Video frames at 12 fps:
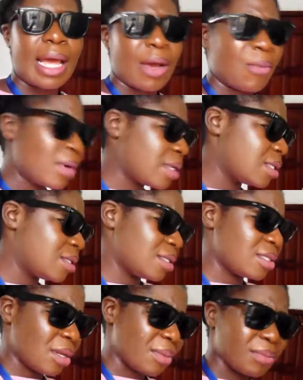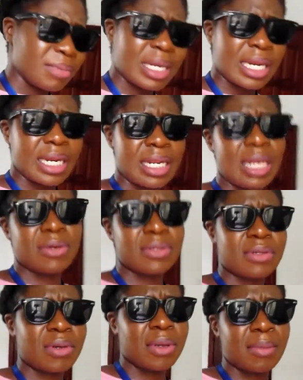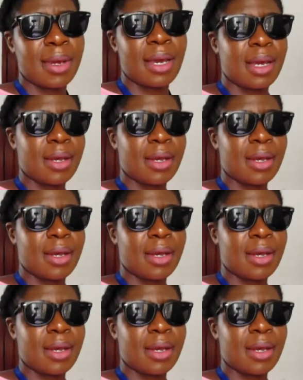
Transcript: I want to do some cleaning also in my